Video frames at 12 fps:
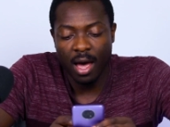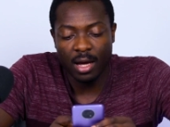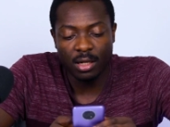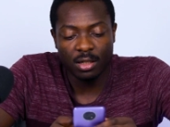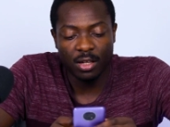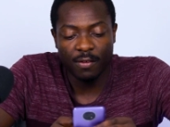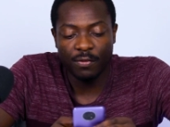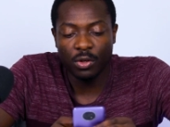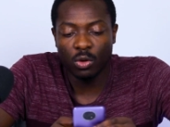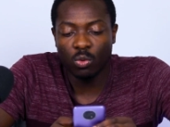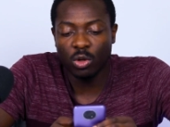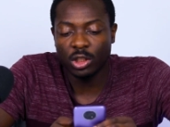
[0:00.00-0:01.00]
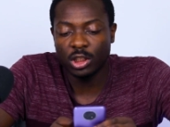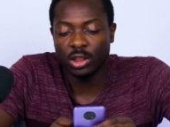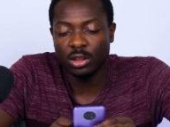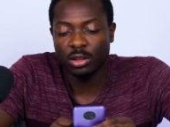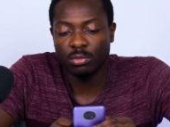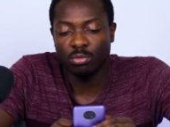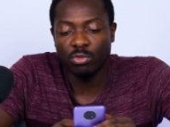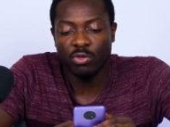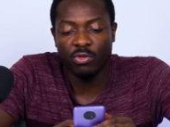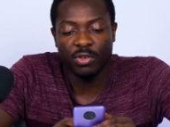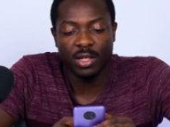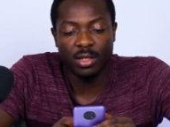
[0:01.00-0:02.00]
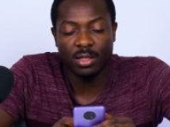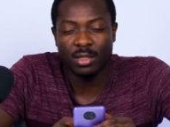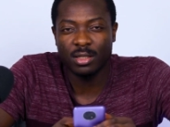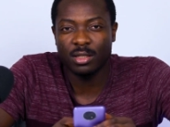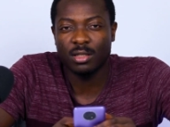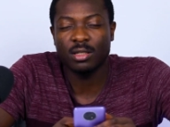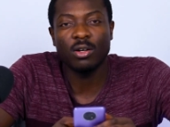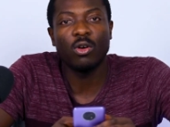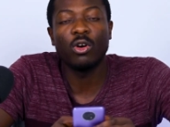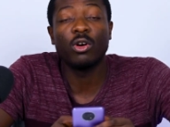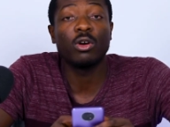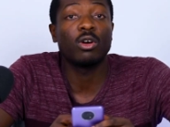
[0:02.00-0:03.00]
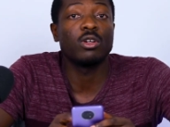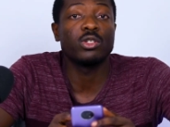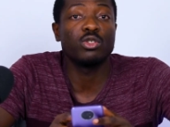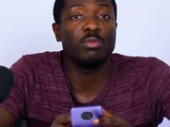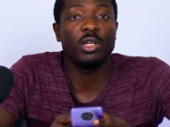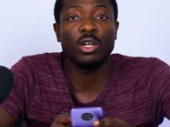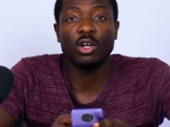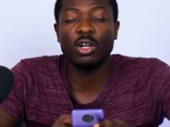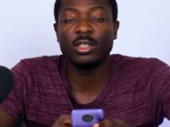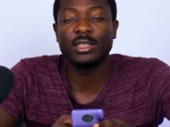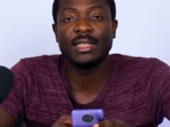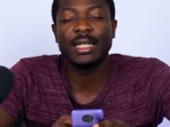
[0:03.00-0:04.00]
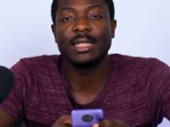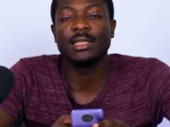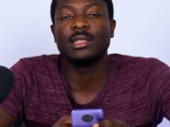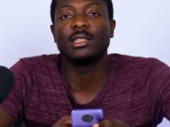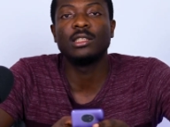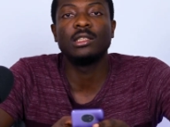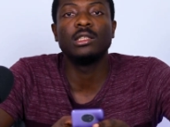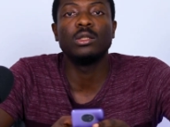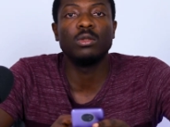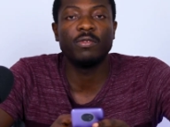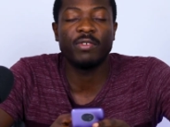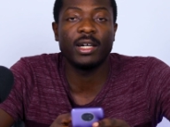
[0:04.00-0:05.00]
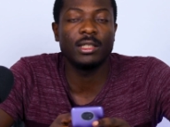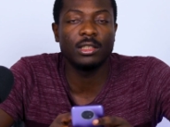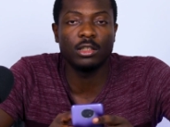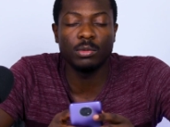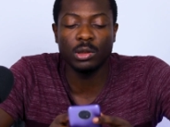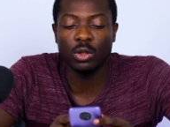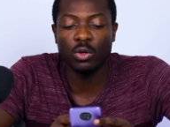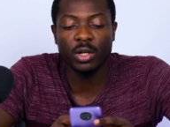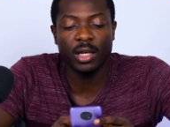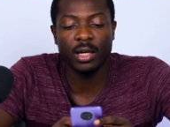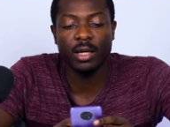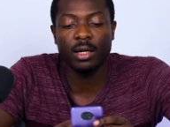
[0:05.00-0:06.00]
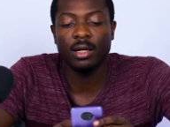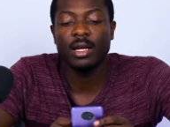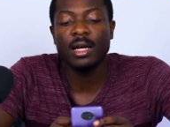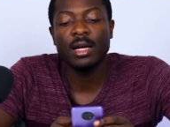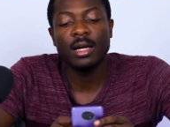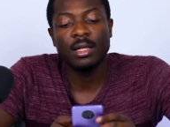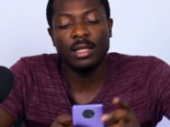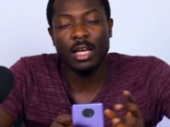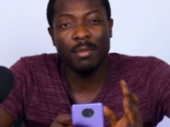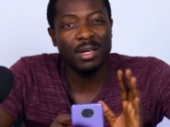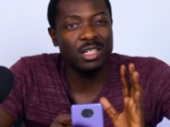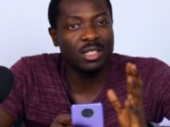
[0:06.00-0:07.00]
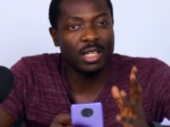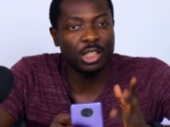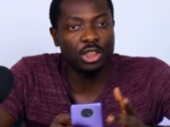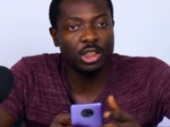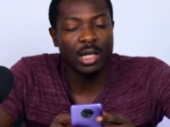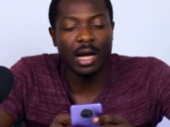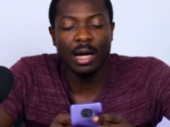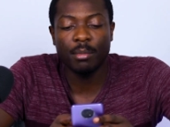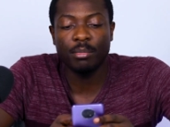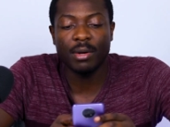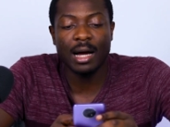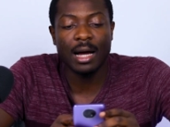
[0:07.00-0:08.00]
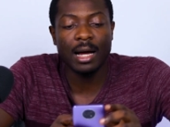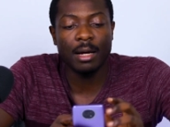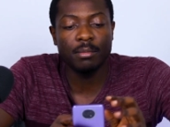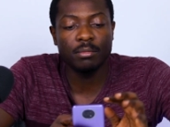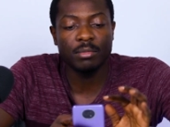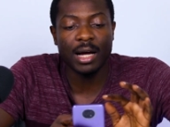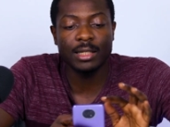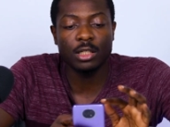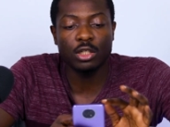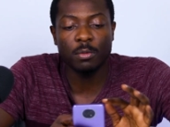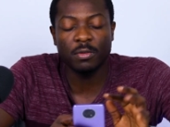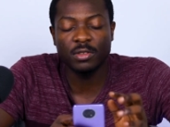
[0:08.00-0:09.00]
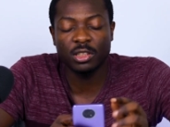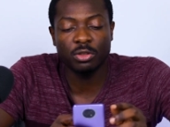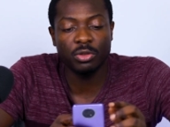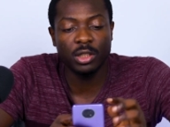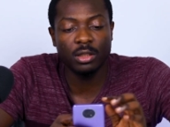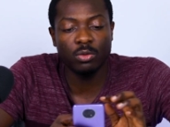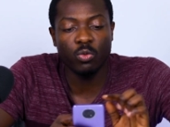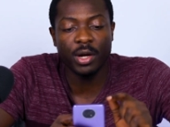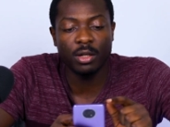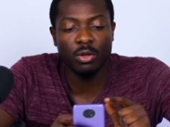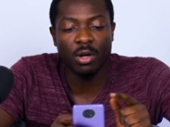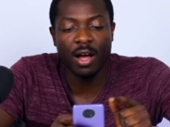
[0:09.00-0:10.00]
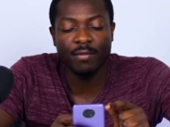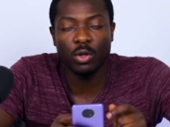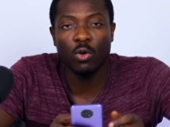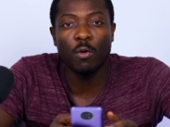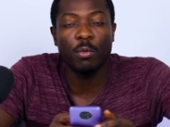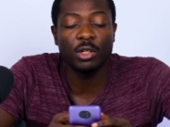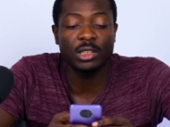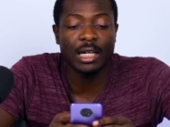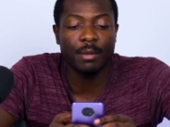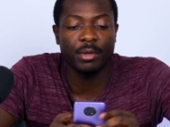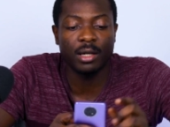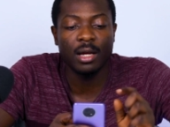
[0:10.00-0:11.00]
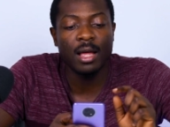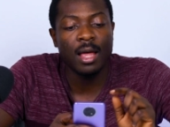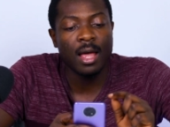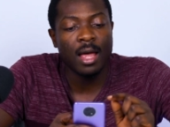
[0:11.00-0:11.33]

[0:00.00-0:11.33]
And if you're watching movies or consuming content, you would find this to be okay. The images are sharp. At the top of the screen, where you have the hole punch camera,